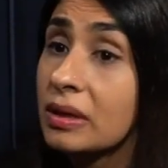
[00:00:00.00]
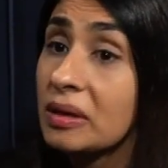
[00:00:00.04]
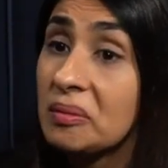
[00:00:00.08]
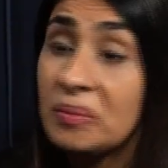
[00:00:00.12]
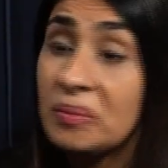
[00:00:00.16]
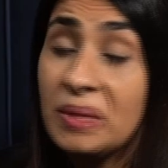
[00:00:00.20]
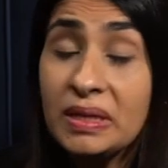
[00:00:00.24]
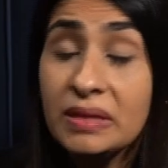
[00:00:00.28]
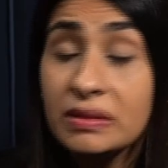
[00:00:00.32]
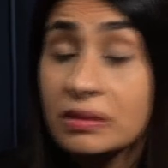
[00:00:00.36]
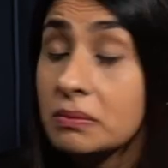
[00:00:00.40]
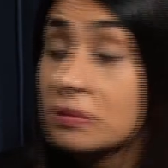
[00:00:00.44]

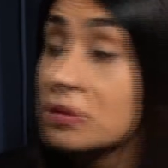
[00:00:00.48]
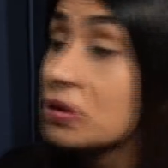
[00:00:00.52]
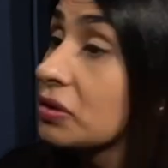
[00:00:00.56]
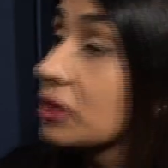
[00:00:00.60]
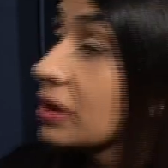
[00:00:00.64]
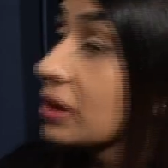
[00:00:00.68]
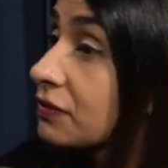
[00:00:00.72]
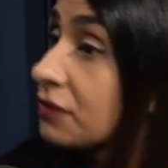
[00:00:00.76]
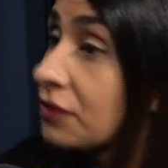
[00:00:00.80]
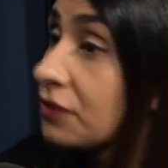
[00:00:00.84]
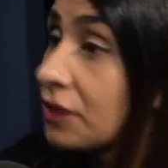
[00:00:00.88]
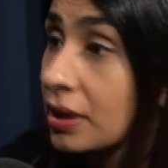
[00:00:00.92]
make some
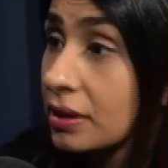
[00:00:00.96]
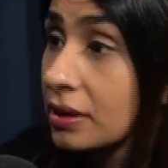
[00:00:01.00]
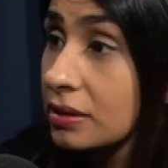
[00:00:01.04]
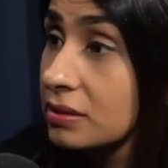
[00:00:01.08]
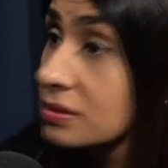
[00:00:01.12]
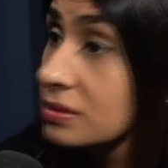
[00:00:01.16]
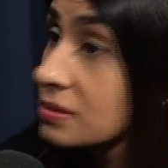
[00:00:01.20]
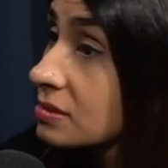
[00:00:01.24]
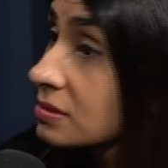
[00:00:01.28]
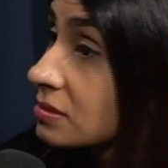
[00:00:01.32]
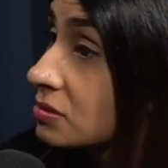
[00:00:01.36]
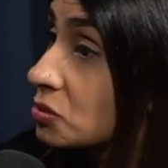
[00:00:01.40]
great
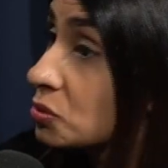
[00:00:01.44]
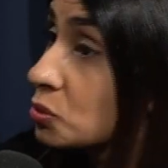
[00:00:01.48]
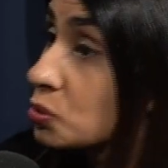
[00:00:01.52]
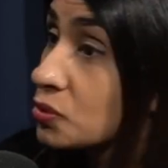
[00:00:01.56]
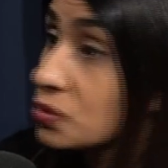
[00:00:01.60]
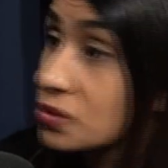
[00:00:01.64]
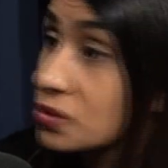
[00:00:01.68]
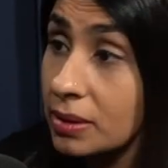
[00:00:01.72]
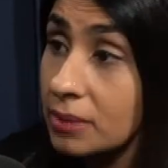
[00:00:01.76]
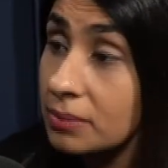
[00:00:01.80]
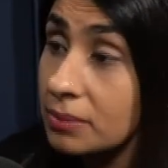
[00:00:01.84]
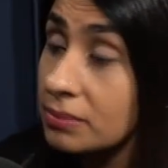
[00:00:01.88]
friends, do
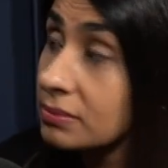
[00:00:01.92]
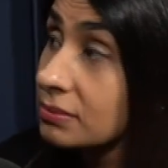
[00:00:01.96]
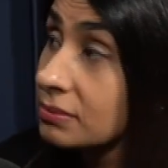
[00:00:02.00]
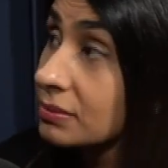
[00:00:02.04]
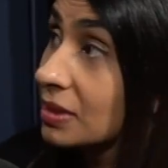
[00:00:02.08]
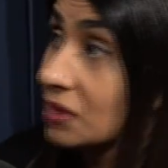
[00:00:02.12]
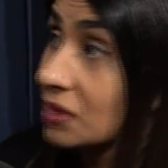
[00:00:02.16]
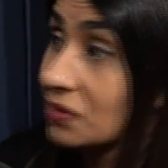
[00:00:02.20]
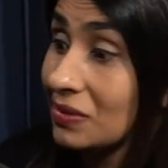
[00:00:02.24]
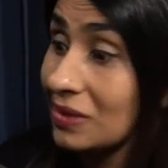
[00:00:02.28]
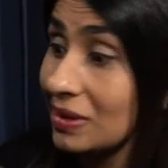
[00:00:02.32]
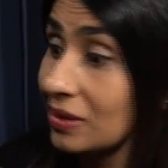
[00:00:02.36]
some
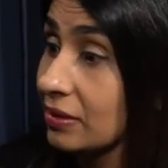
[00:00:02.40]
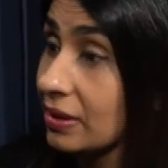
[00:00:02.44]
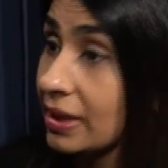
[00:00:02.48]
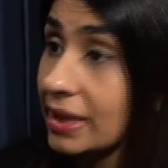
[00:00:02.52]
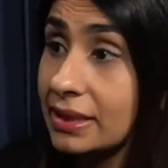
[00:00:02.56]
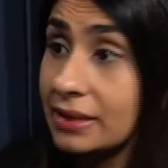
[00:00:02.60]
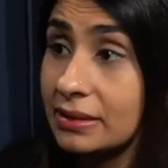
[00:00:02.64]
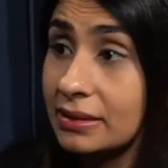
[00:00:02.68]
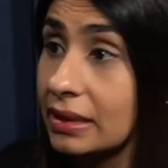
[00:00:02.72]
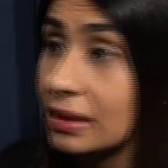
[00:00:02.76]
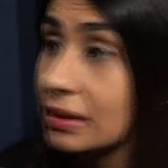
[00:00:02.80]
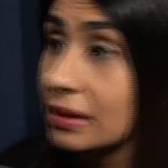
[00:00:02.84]
lovely
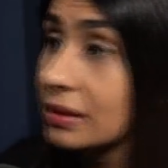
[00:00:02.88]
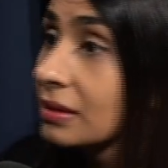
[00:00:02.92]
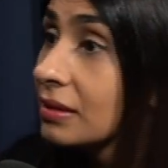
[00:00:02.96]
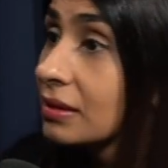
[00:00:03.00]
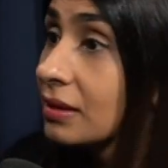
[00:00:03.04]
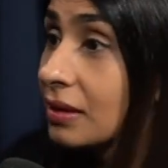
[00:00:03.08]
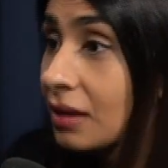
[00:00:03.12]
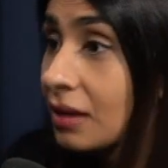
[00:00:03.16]
writing.